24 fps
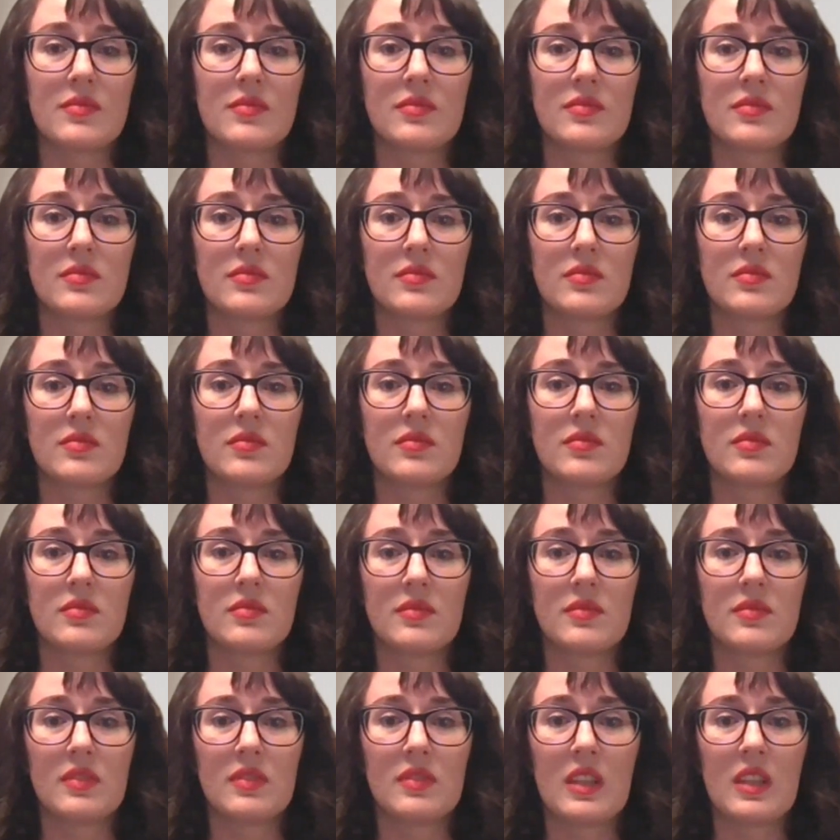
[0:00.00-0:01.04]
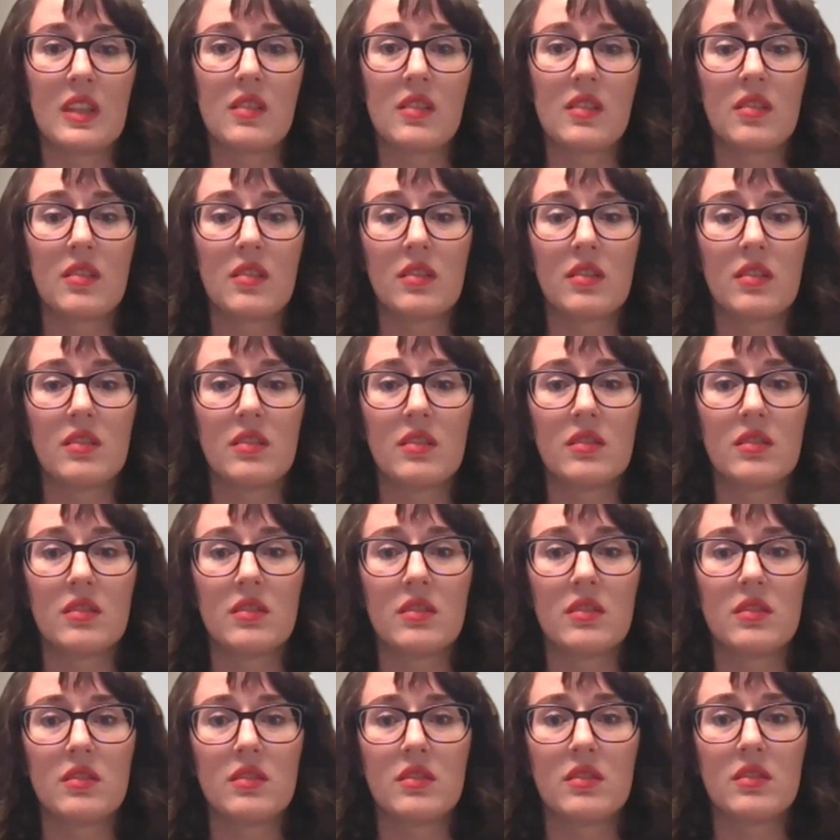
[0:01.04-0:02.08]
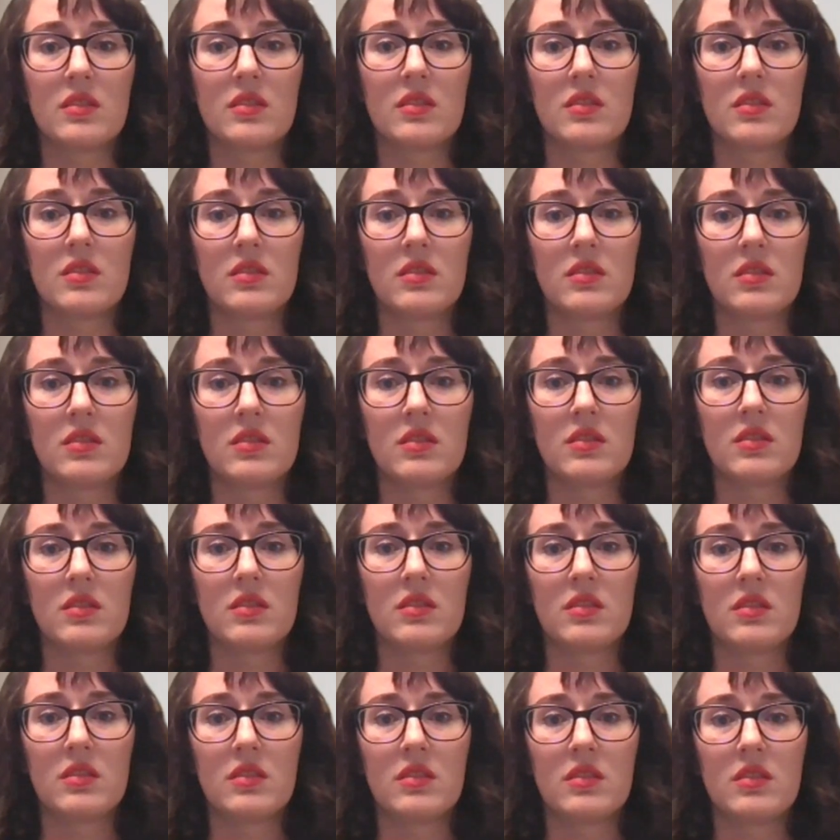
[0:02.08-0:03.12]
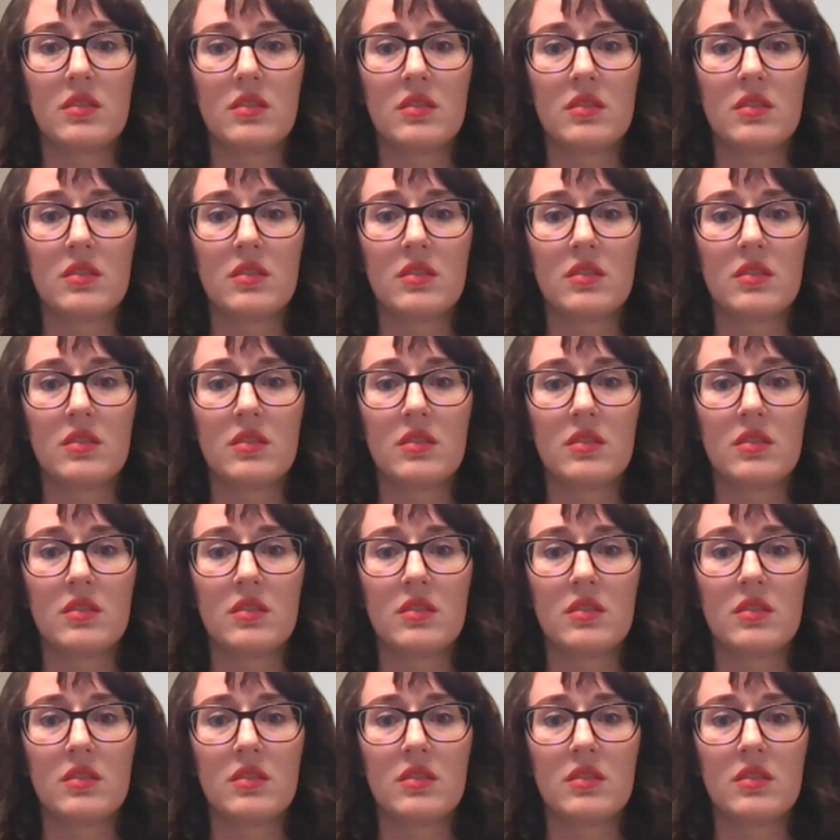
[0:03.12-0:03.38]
(not speaking)